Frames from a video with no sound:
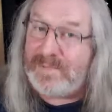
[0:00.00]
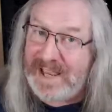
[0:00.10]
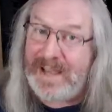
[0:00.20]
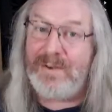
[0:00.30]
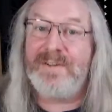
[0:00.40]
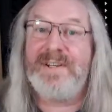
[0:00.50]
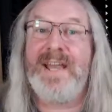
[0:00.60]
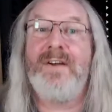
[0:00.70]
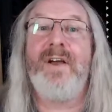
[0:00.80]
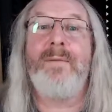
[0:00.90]
down,
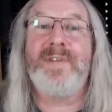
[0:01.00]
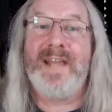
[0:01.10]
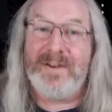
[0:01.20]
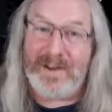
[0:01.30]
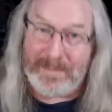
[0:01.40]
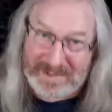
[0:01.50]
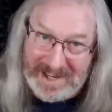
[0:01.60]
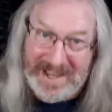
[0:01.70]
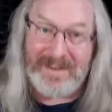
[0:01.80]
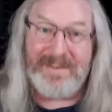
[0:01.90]
down, up, down, up,
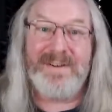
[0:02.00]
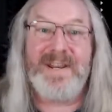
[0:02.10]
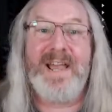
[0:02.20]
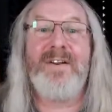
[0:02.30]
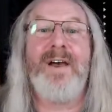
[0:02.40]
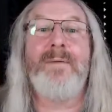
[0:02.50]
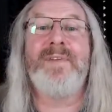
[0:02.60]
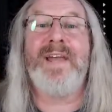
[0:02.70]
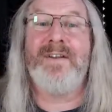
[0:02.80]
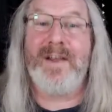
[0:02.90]
down, down, up,
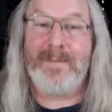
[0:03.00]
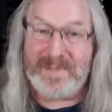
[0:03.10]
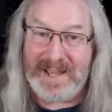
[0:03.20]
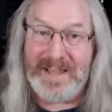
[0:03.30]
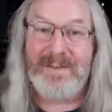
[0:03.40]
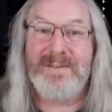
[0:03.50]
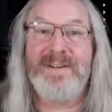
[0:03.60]
down, up, down,